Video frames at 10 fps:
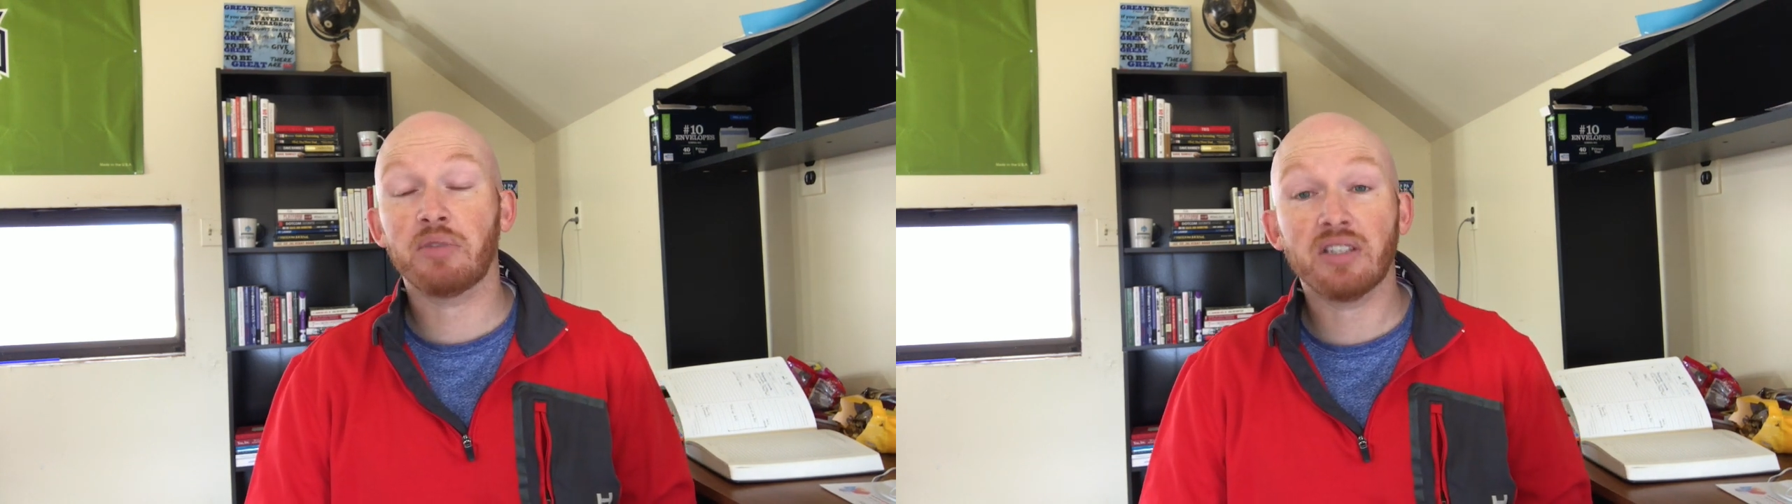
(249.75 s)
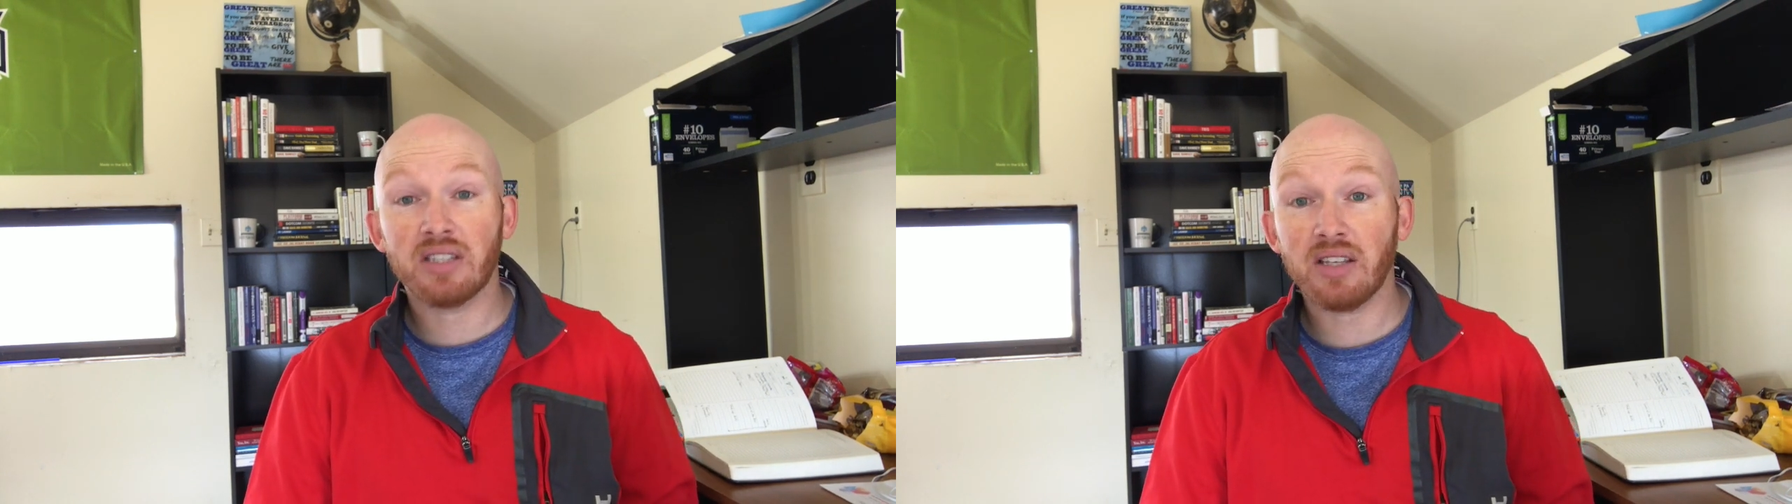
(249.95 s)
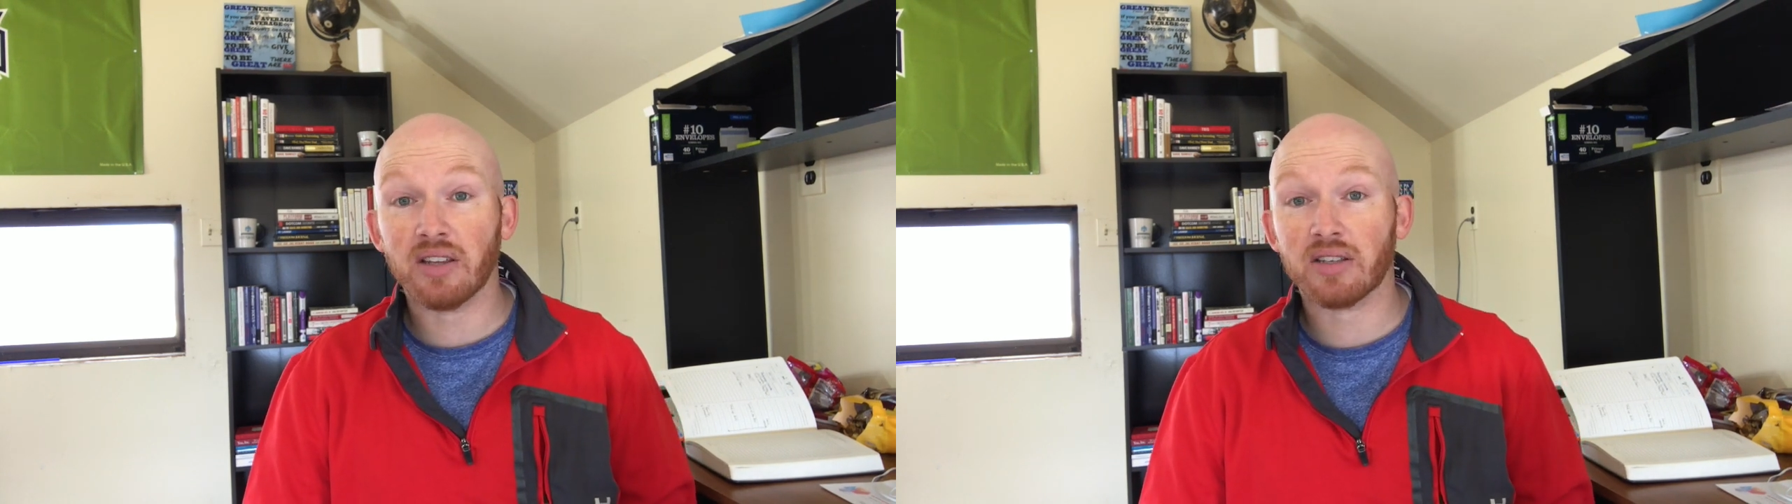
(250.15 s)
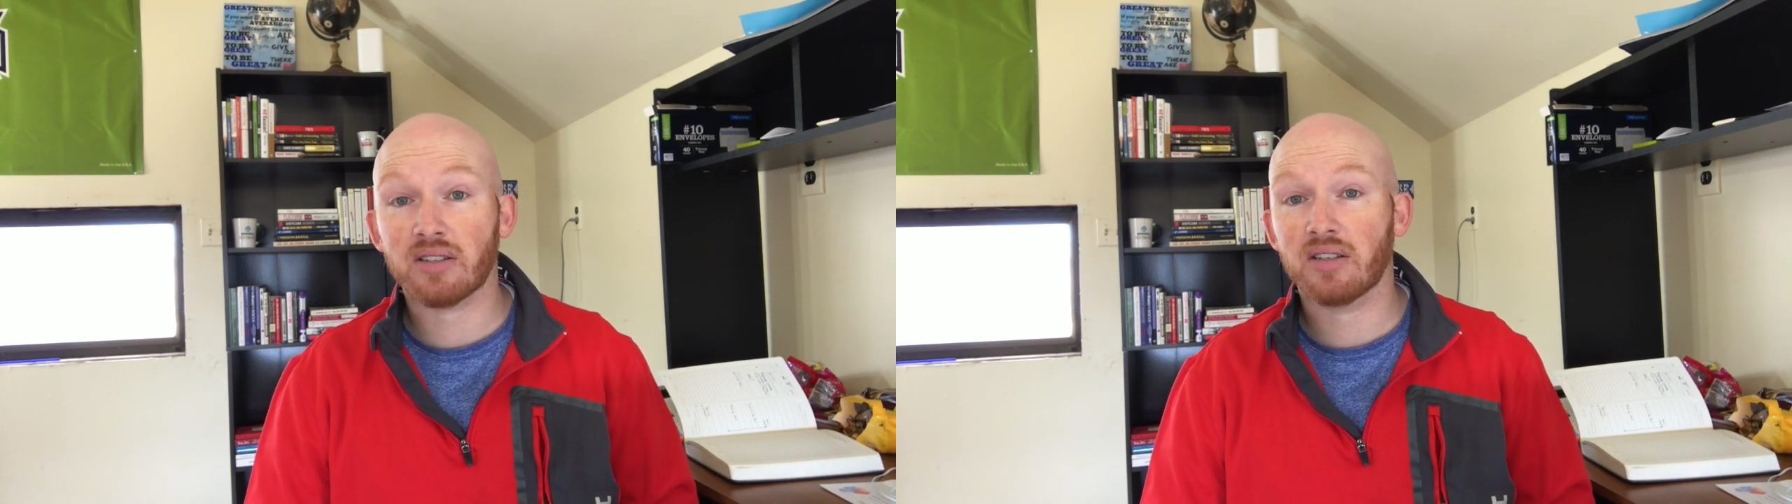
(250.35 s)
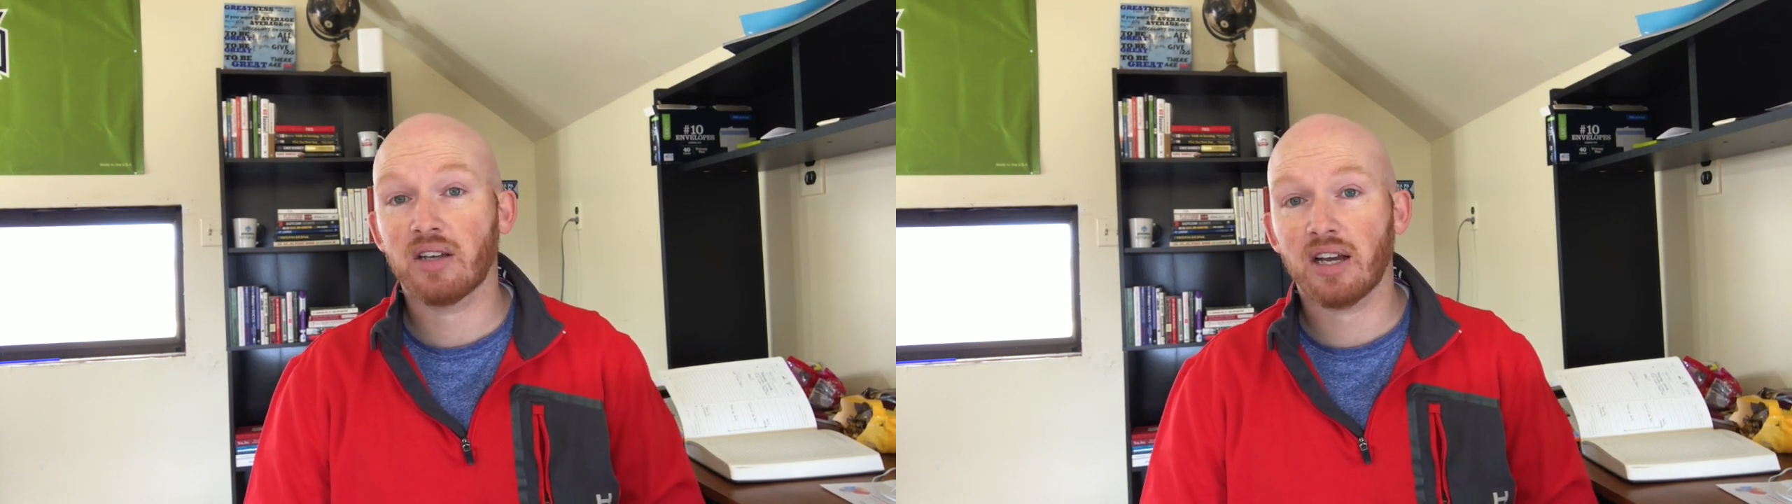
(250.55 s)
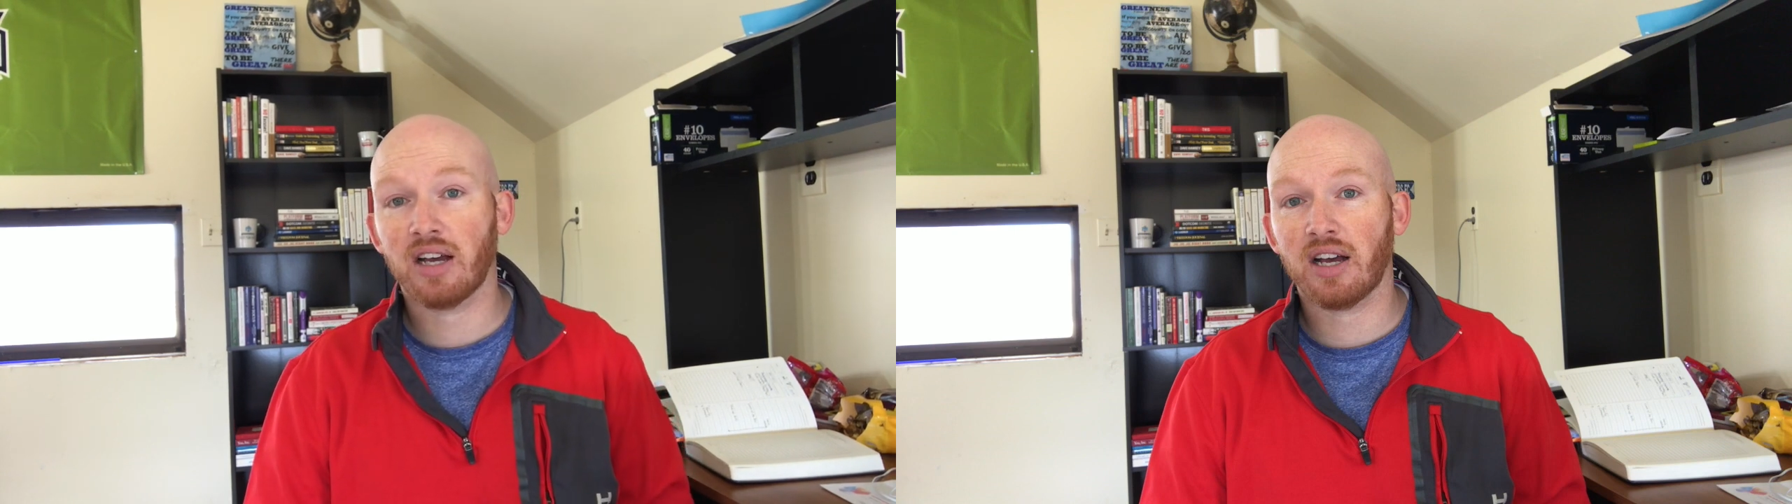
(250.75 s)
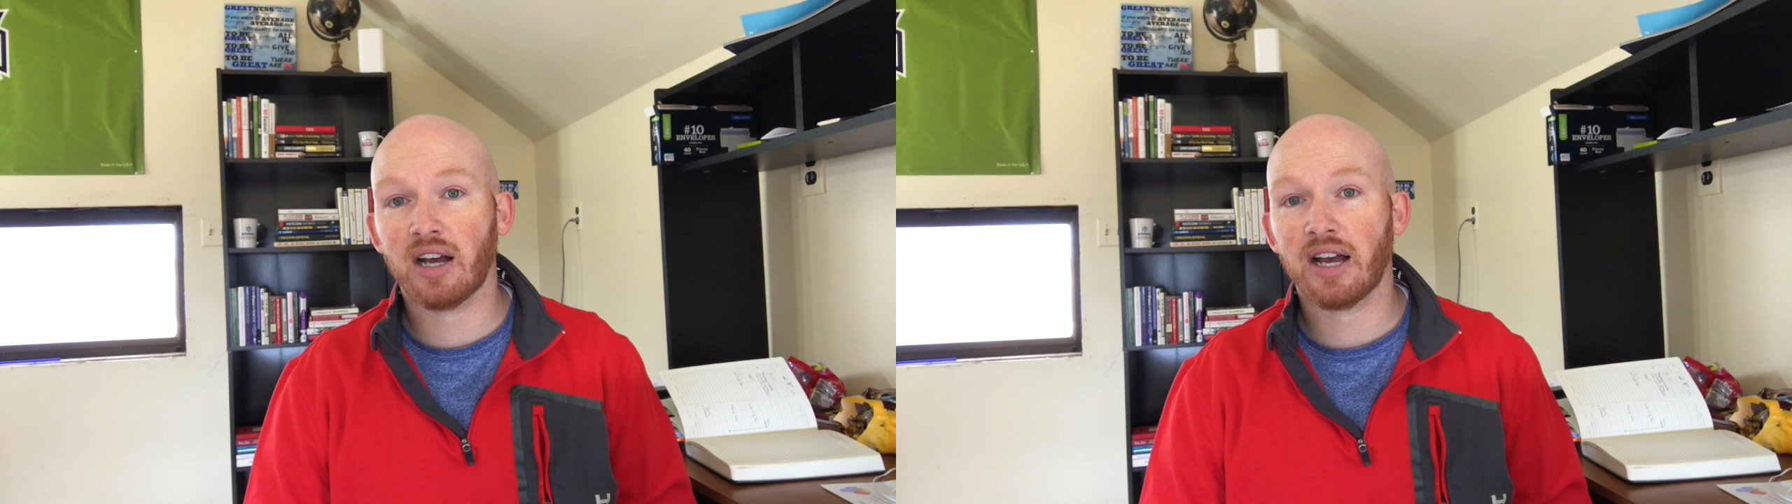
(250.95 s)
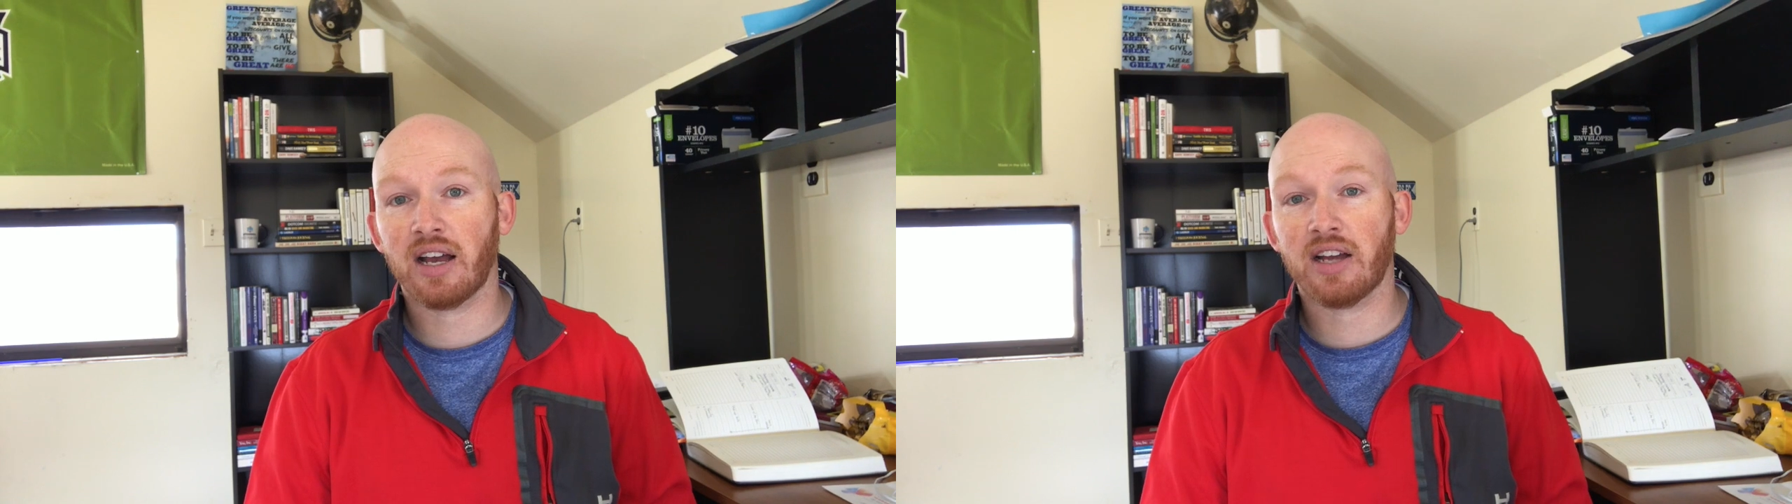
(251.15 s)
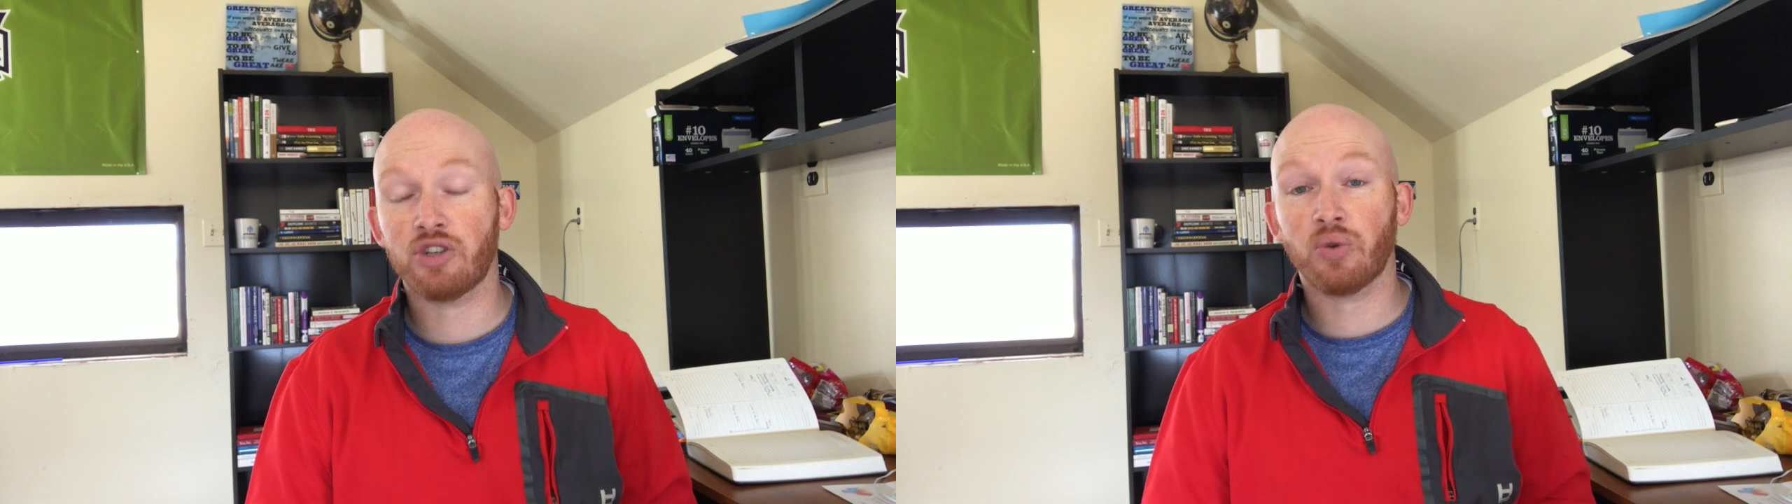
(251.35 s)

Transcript: to see this. I